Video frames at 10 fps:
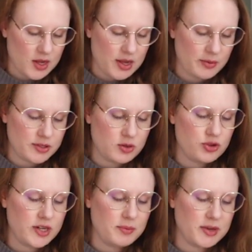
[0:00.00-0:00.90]
It was
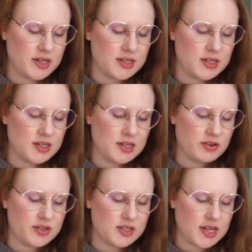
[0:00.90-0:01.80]
usually depicted
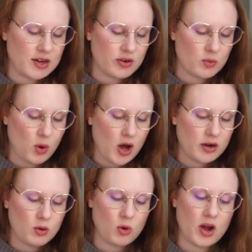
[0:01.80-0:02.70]
near sacred
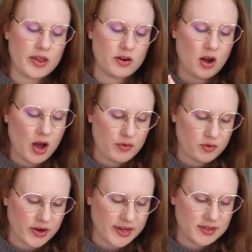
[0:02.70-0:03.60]
water or other
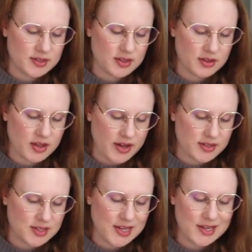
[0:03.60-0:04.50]
offerings.
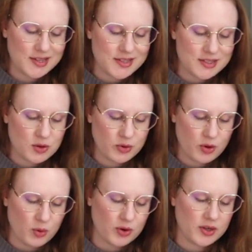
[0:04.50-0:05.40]
Thus, the Indus
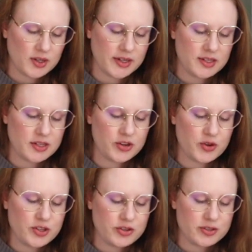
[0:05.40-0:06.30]
unicorn led to the
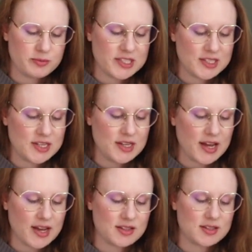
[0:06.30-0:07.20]
creature's
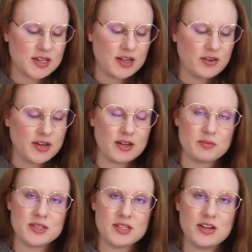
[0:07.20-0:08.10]
mystique as a sacred and
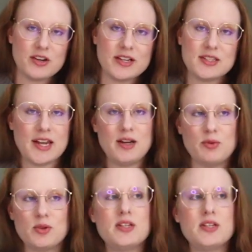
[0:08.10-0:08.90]
mysterious animal.